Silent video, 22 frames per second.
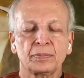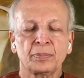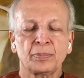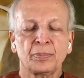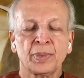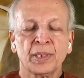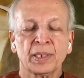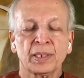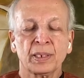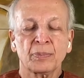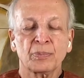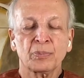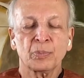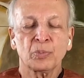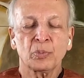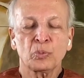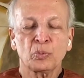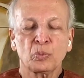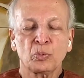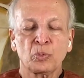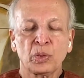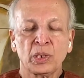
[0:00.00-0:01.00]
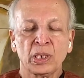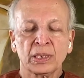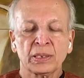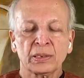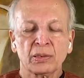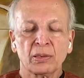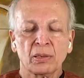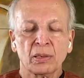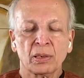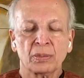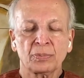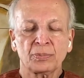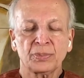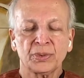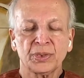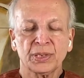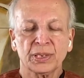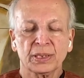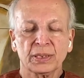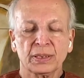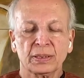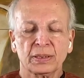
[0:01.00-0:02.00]
Pick up 1
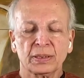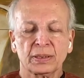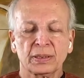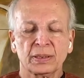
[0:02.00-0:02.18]
object.